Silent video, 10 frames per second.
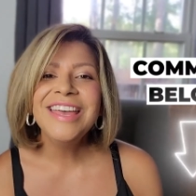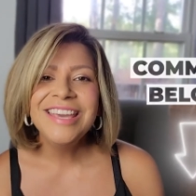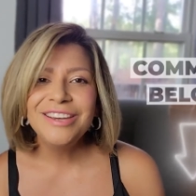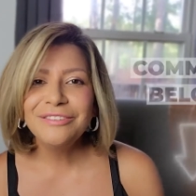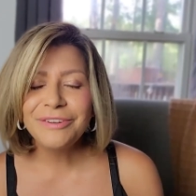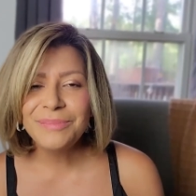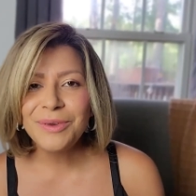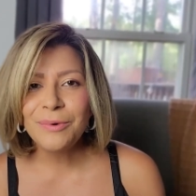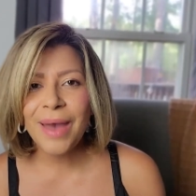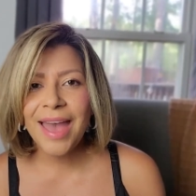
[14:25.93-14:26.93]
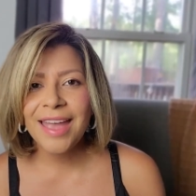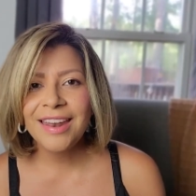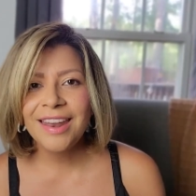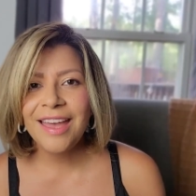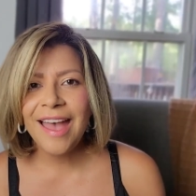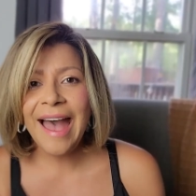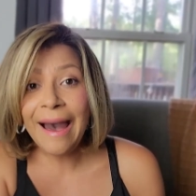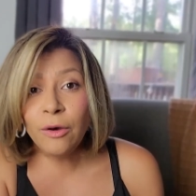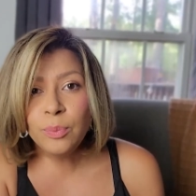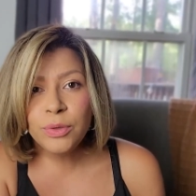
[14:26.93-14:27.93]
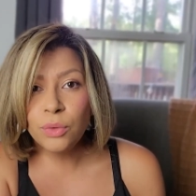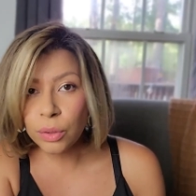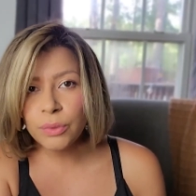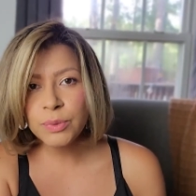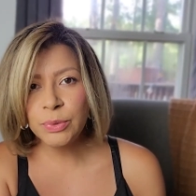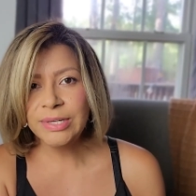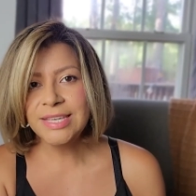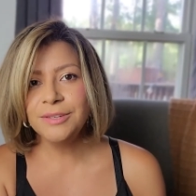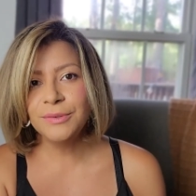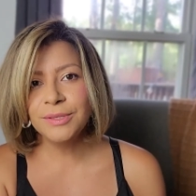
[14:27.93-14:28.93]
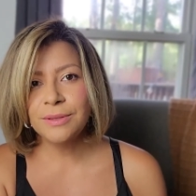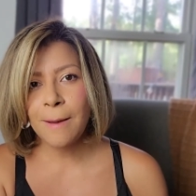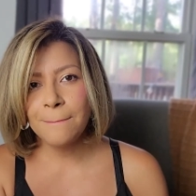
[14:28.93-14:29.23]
hear from you and help you close more deals